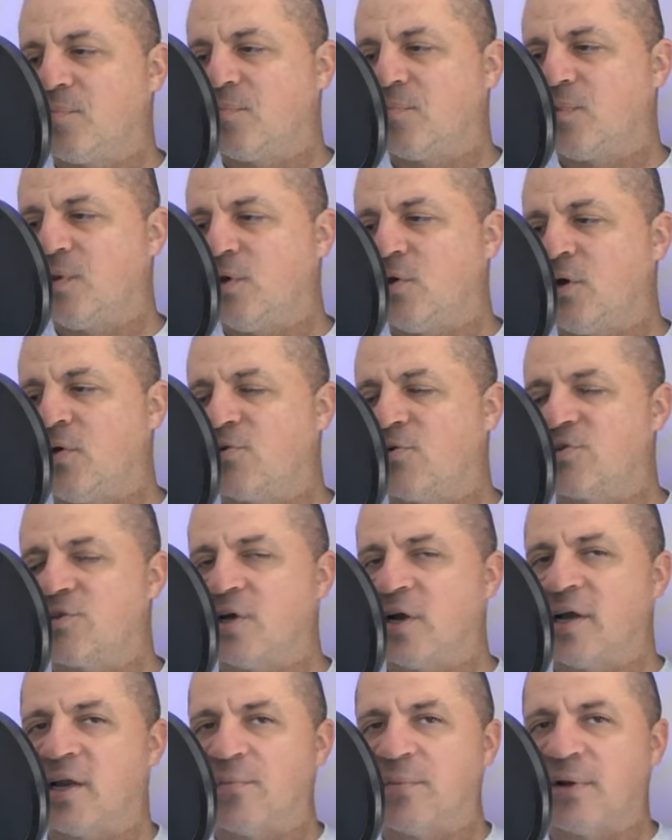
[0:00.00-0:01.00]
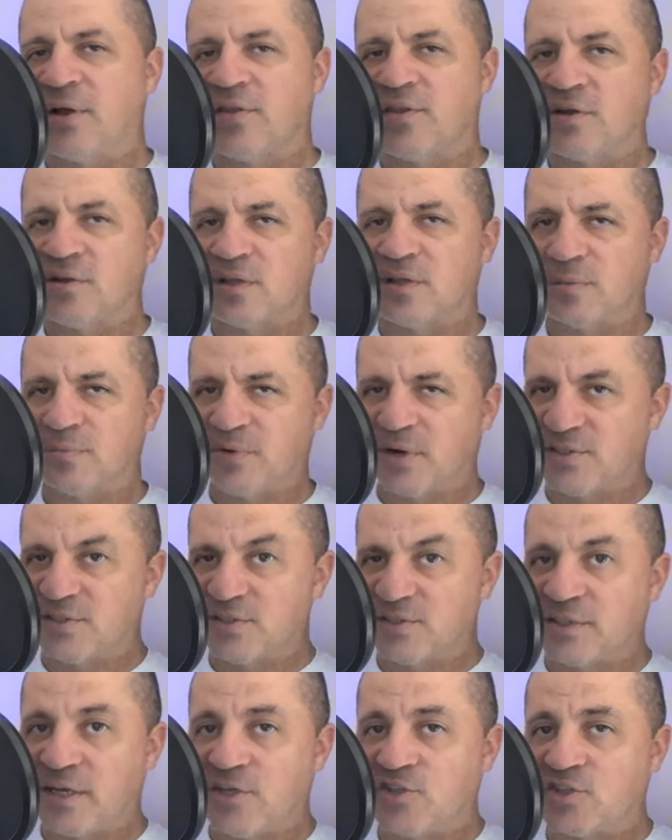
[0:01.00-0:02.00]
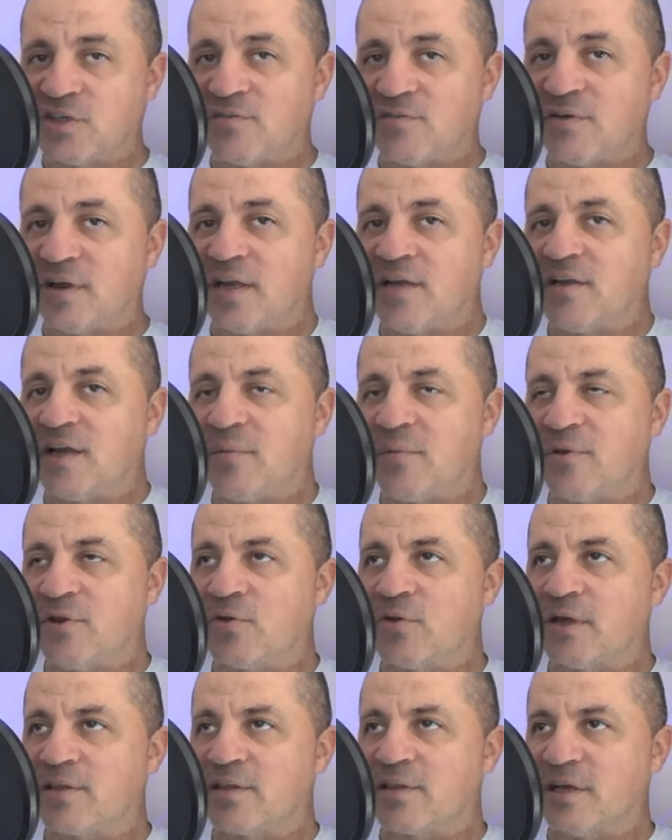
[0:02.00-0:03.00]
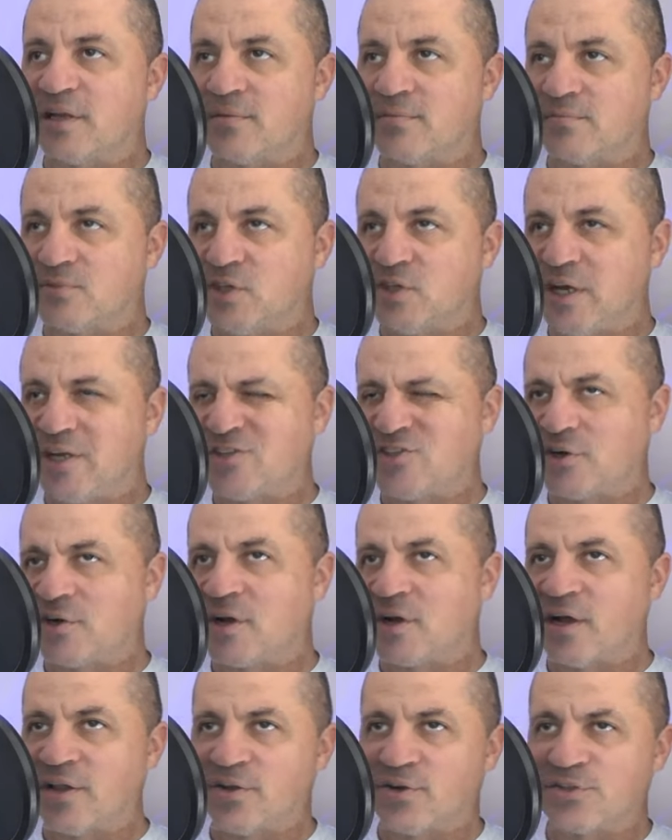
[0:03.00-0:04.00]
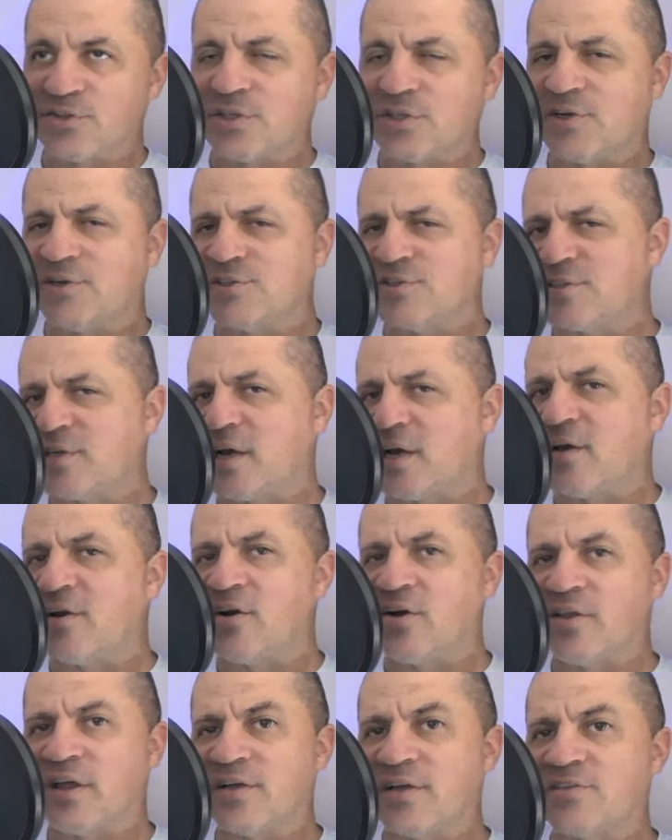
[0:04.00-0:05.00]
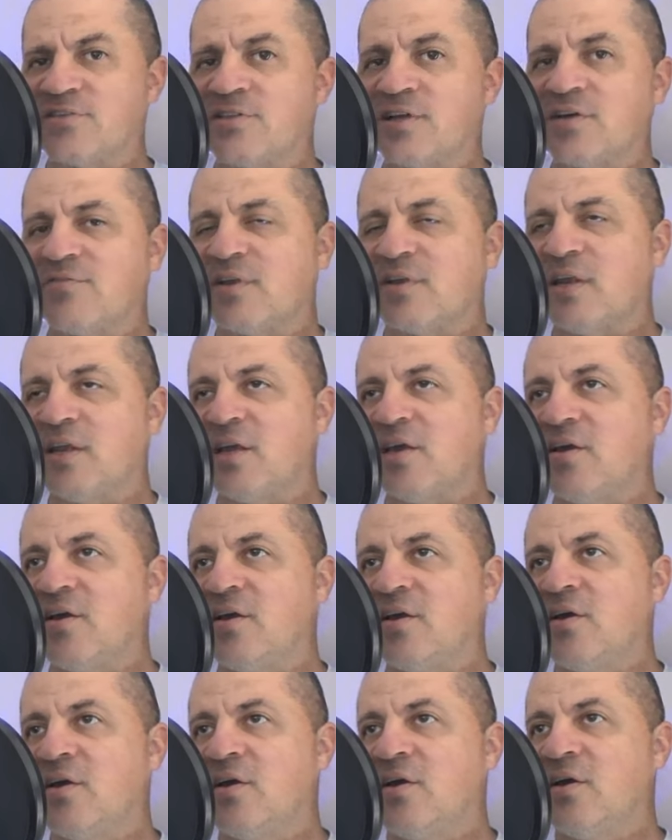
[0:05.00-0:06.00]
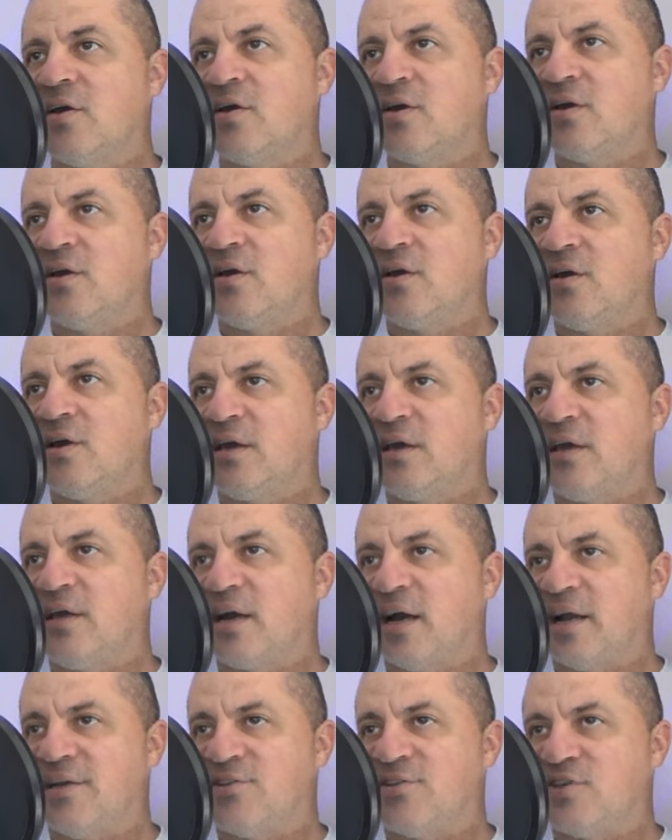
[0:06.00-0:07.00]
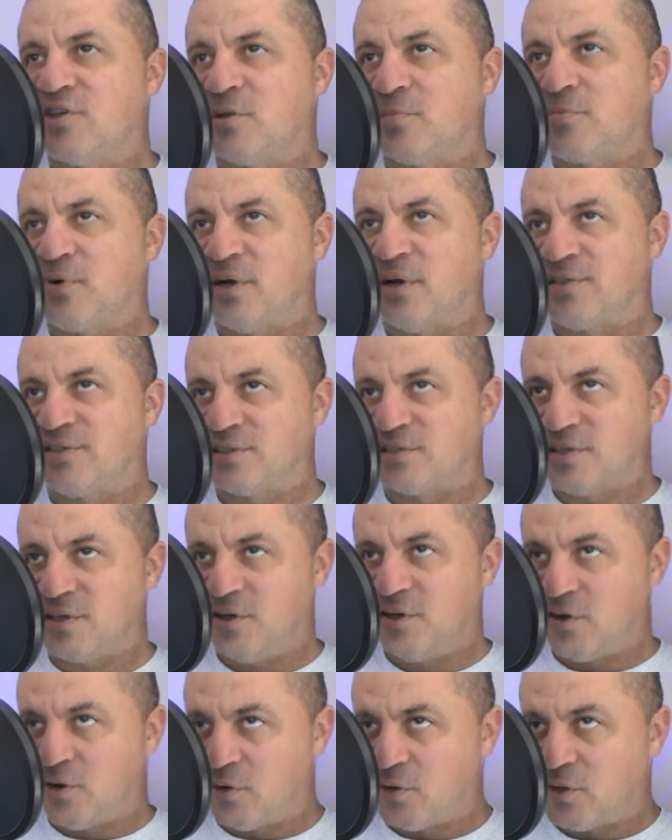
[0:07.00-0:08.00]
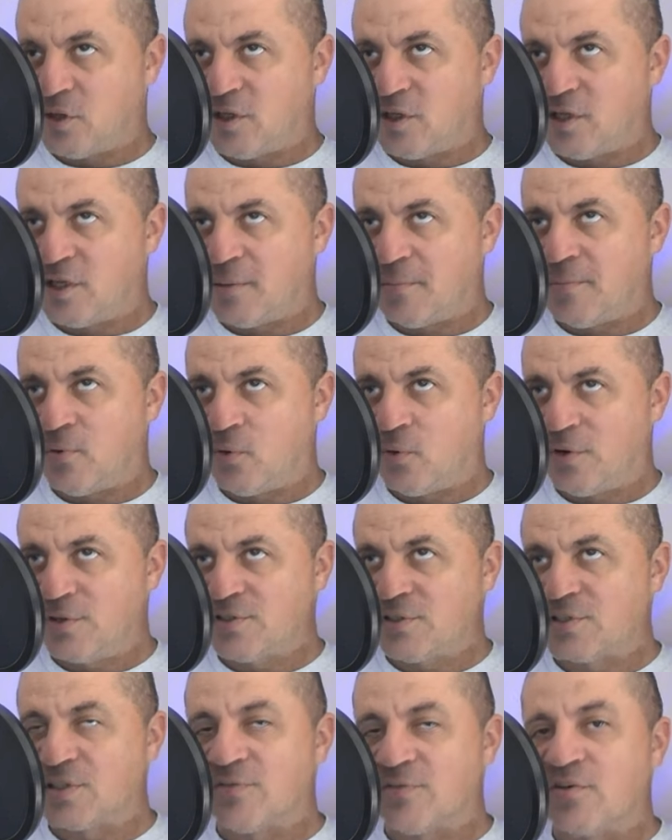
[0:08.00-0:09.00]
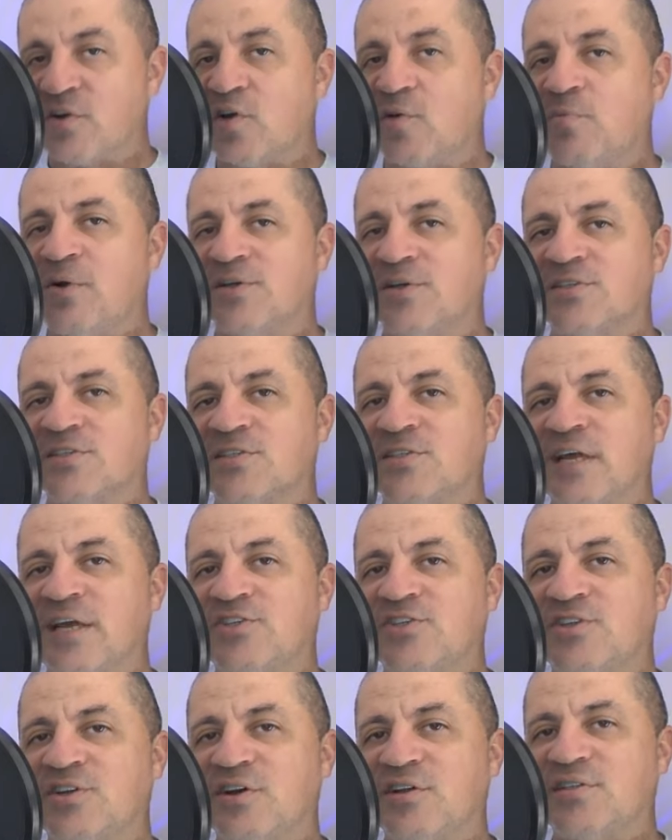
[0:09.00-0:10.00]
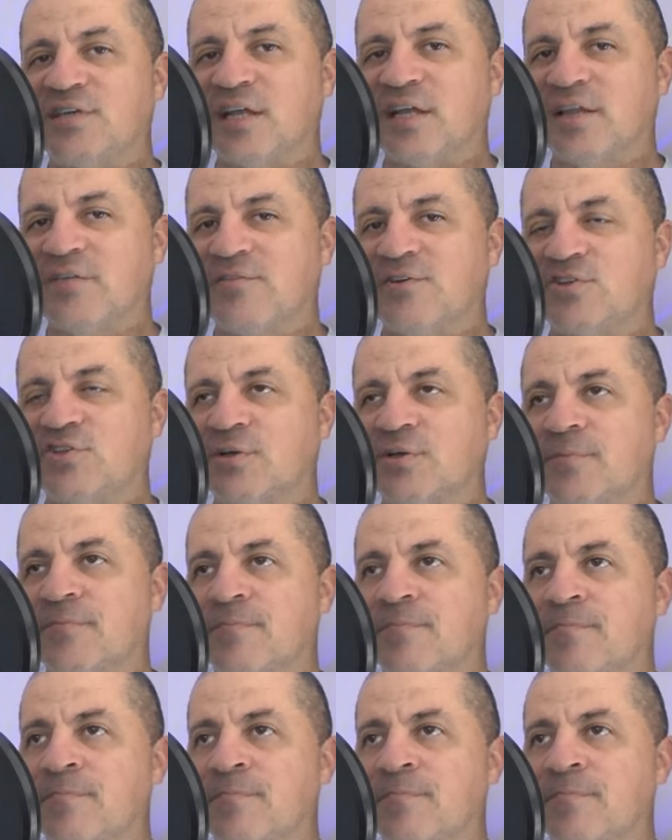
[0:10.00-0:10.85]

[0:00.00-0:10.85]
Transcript: you know he was talking about the the presentation of AEW, like they changed their colors and their set and all that stuff, and he he got into the present, you know, the the importance of good presentation on television.